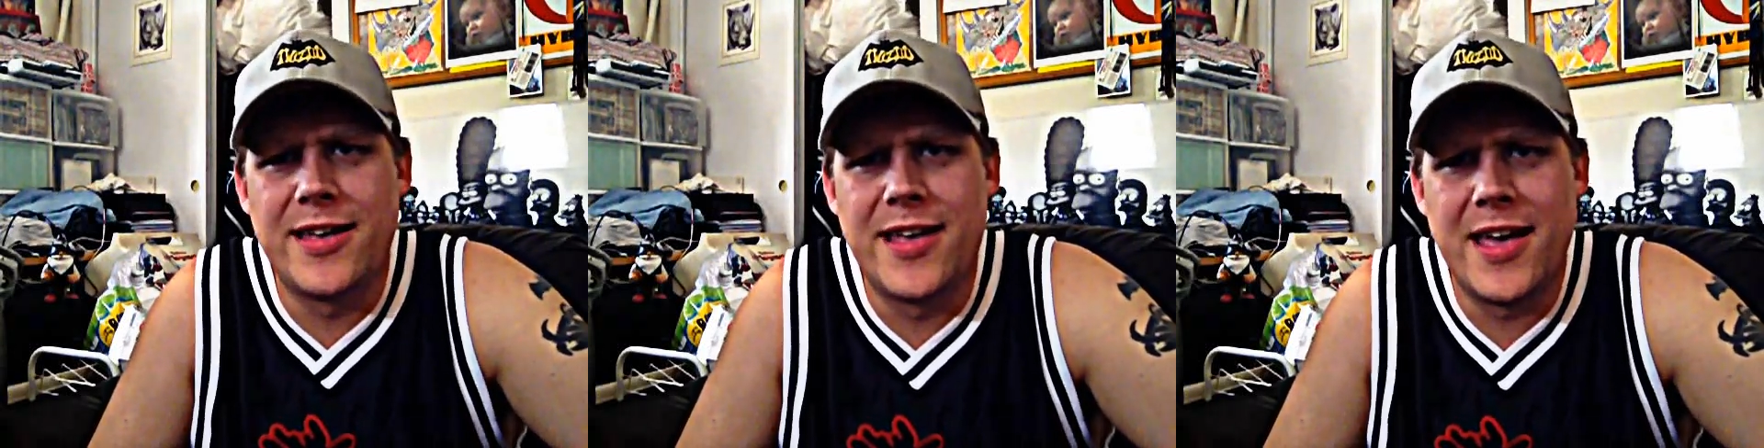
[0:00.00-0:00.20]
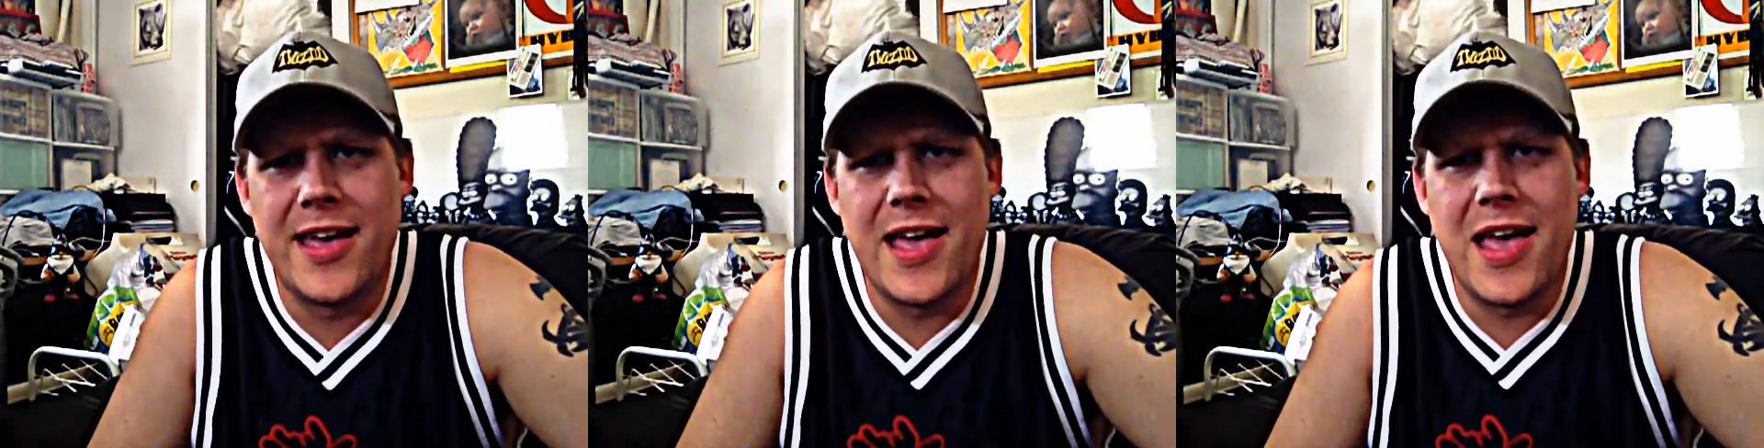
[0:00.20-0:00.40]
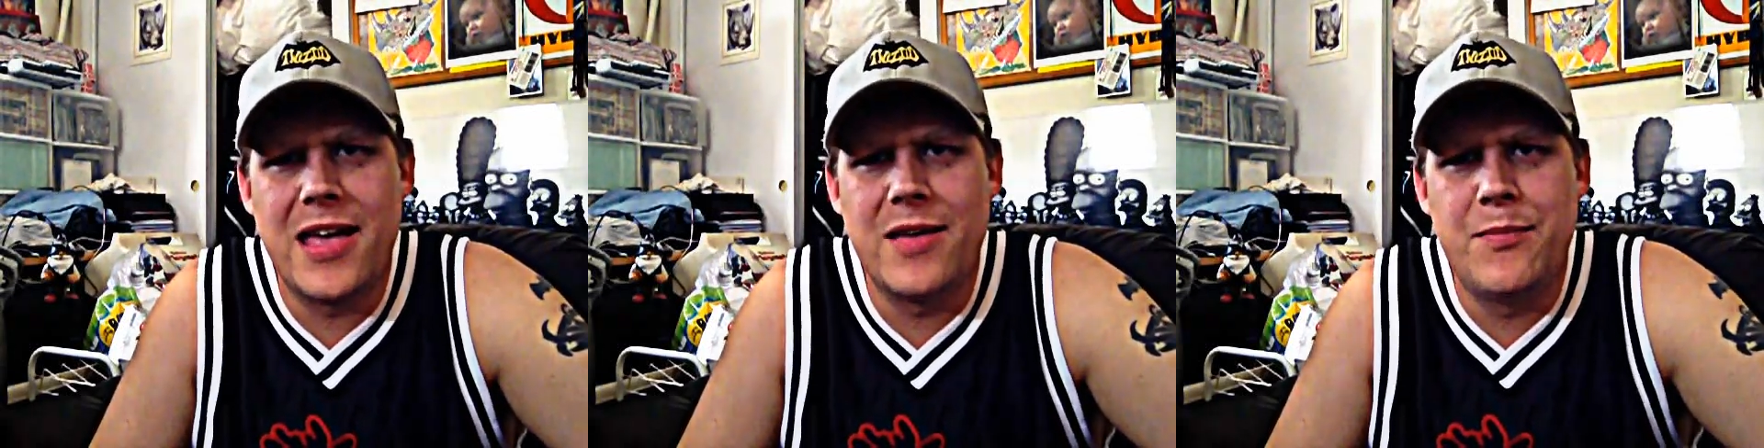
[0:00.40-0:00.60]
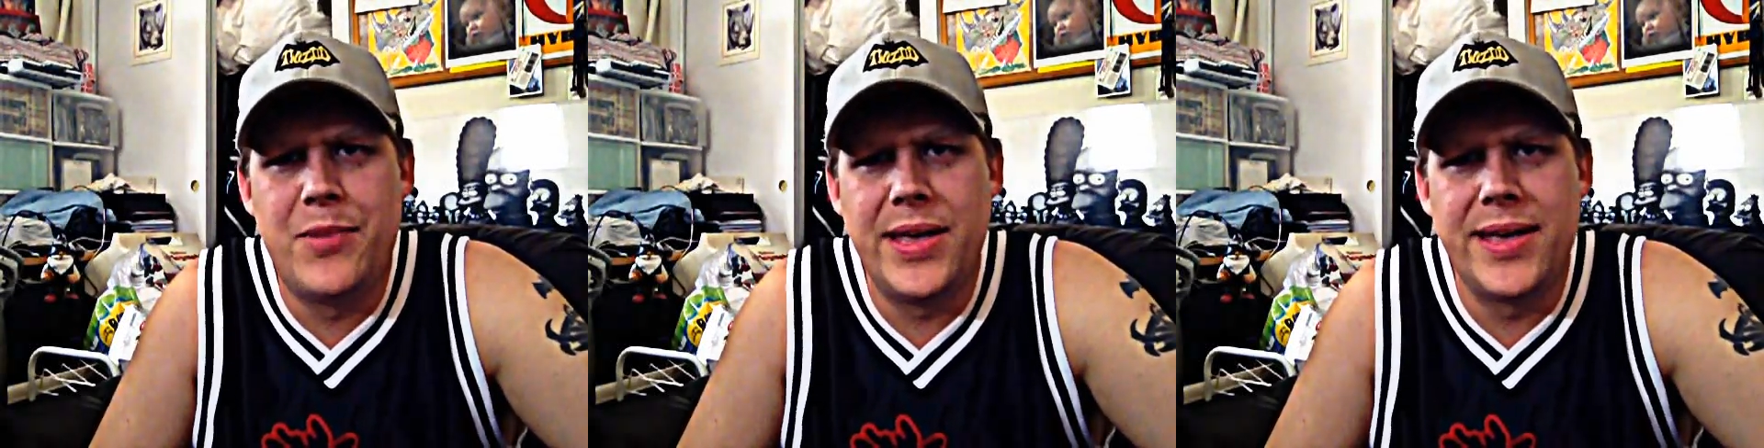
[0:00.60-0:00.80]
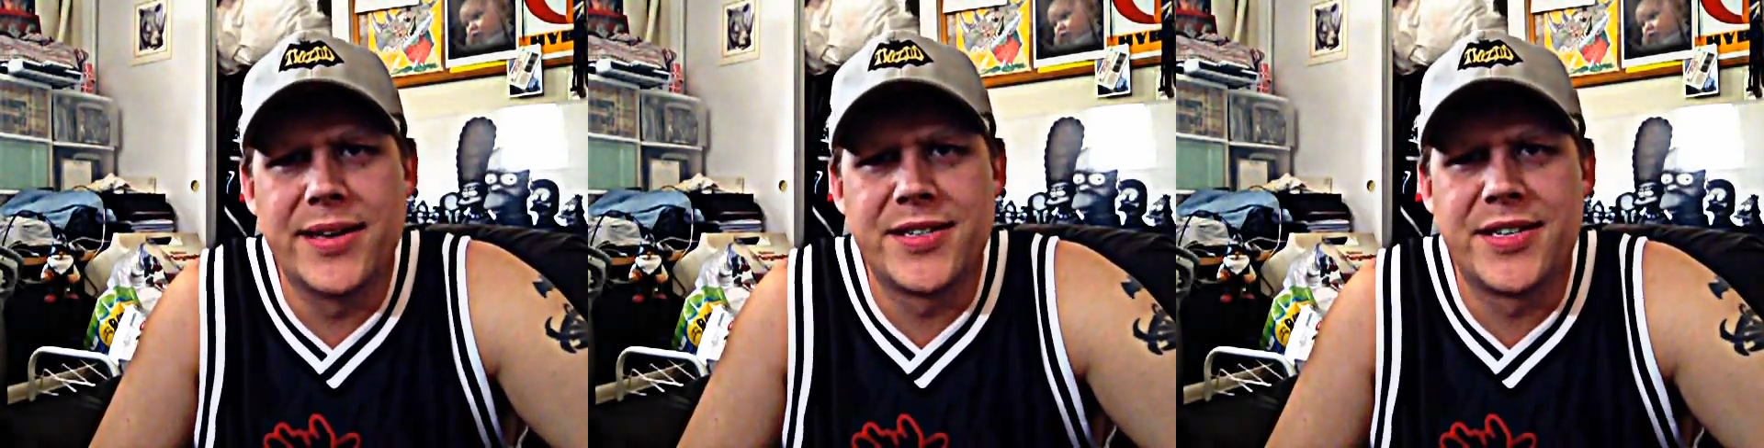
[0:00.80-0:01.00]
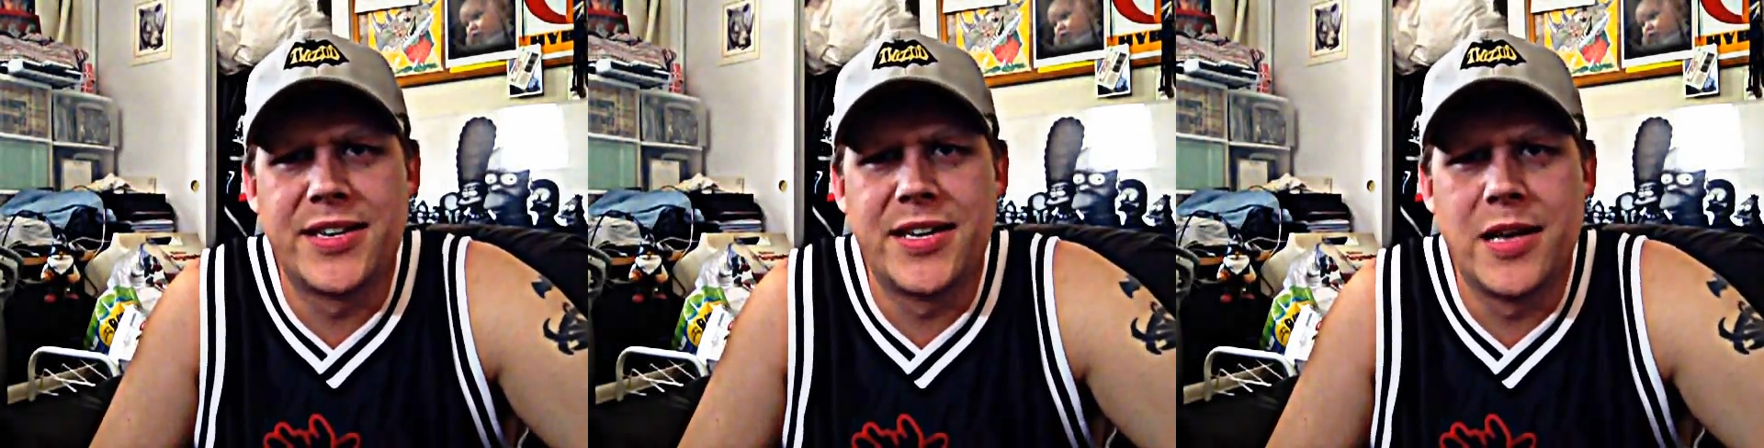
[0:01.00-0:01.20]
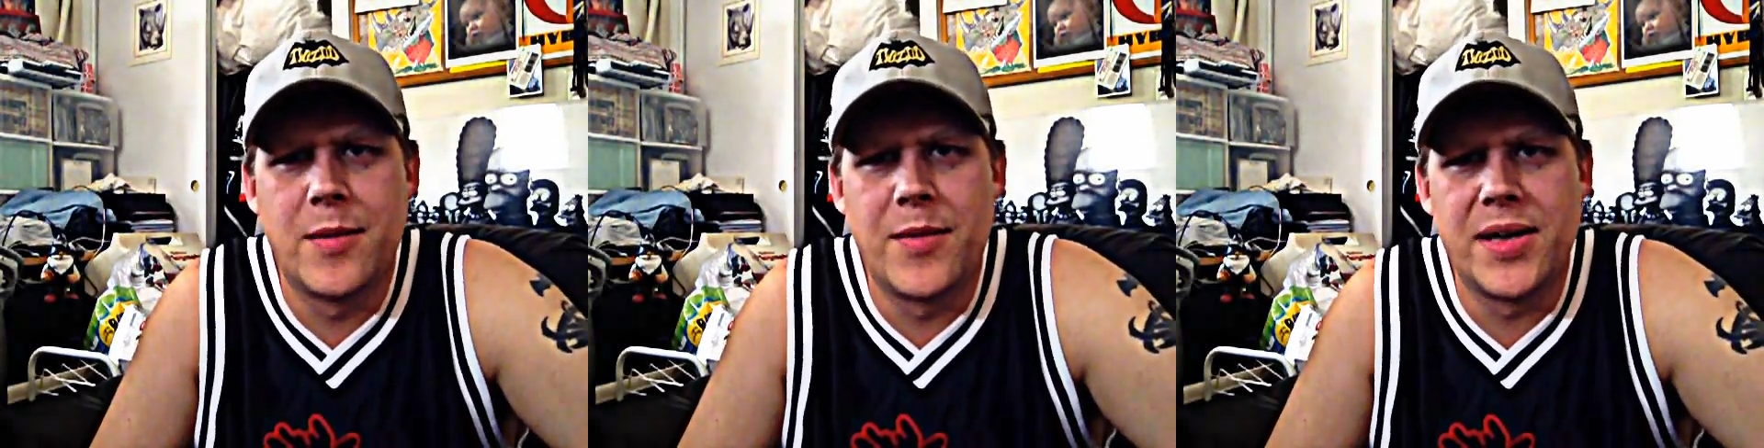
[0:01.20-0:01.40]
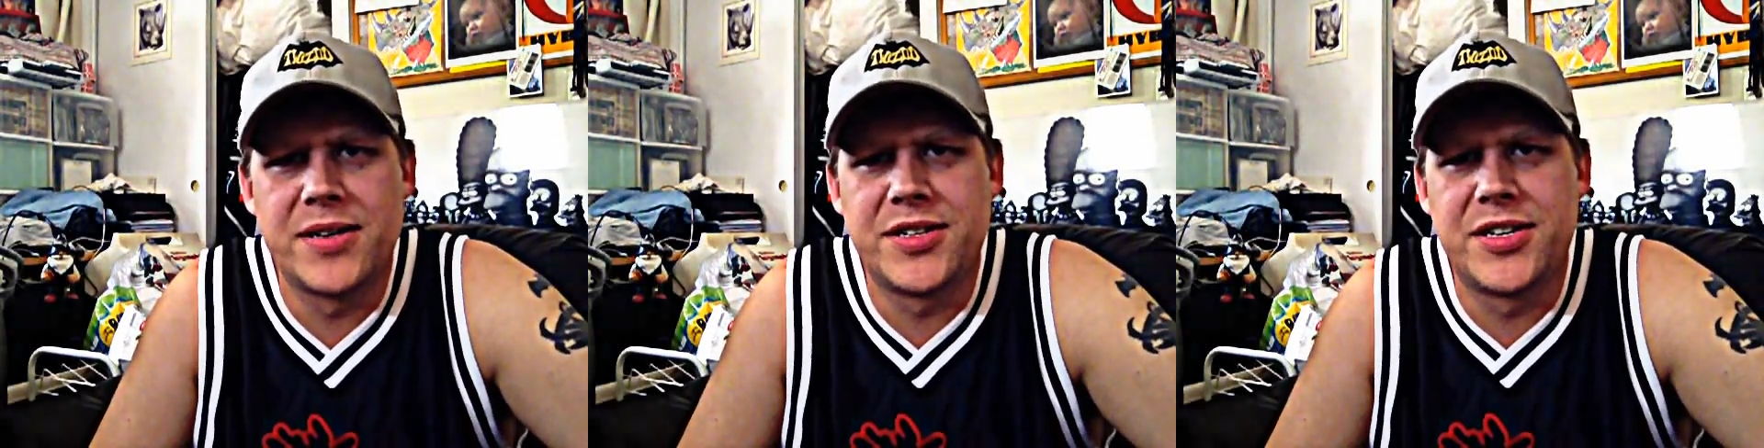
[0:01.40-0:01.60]
aka
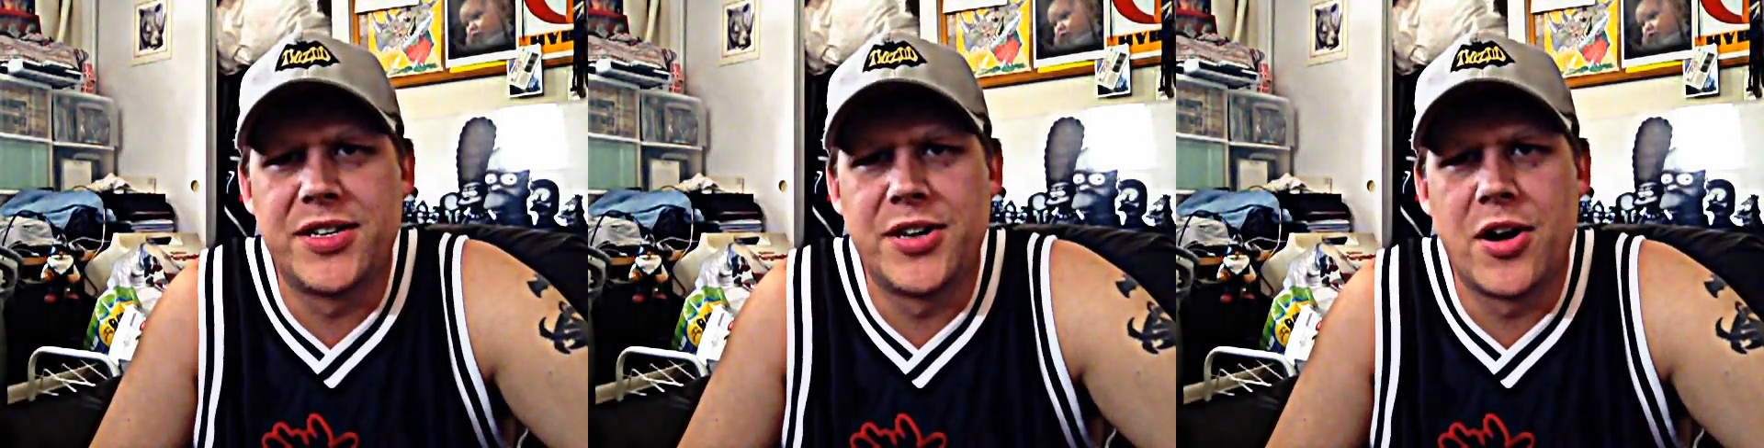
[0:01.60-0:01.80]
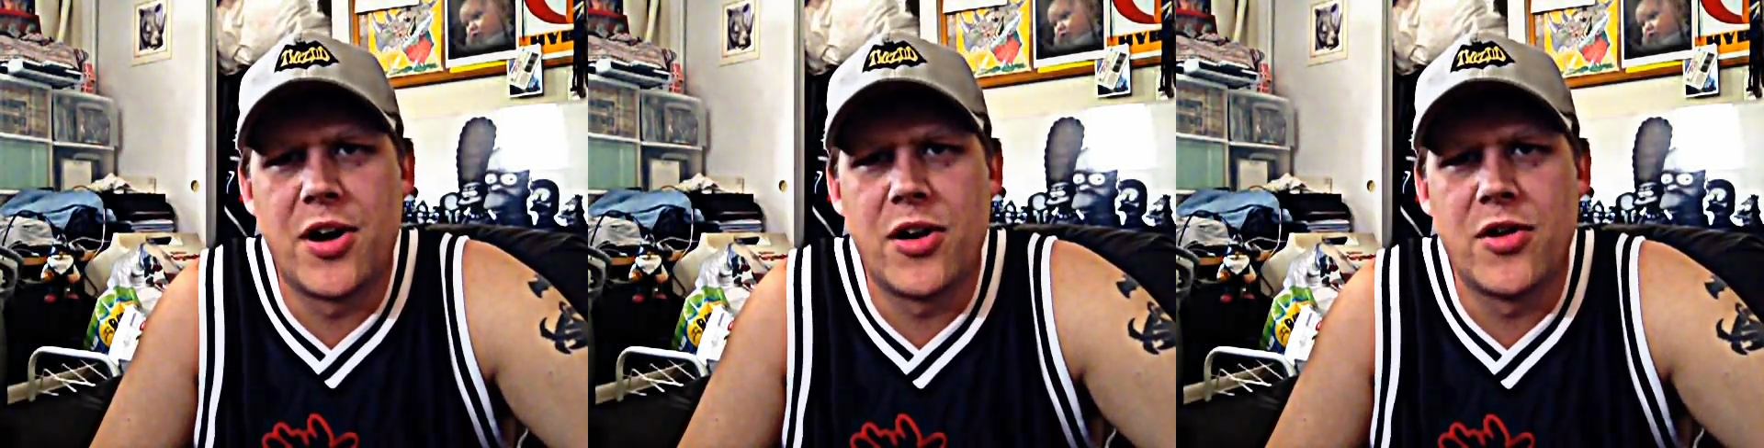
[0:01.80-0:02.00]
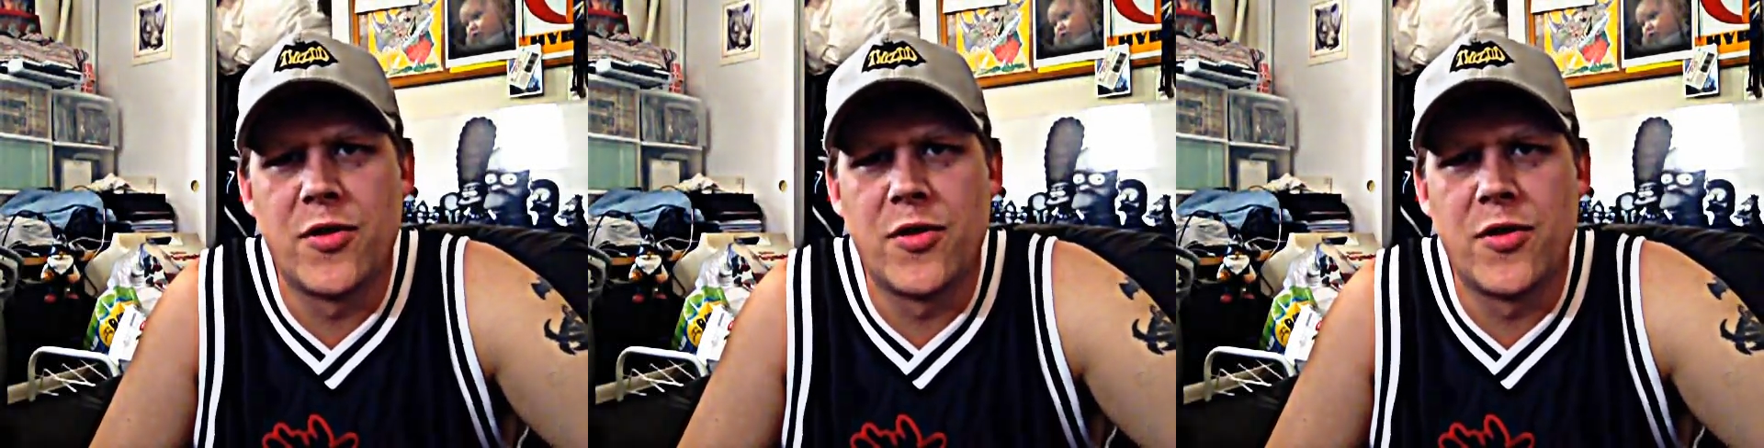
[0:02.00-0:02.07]
BSTMSTR,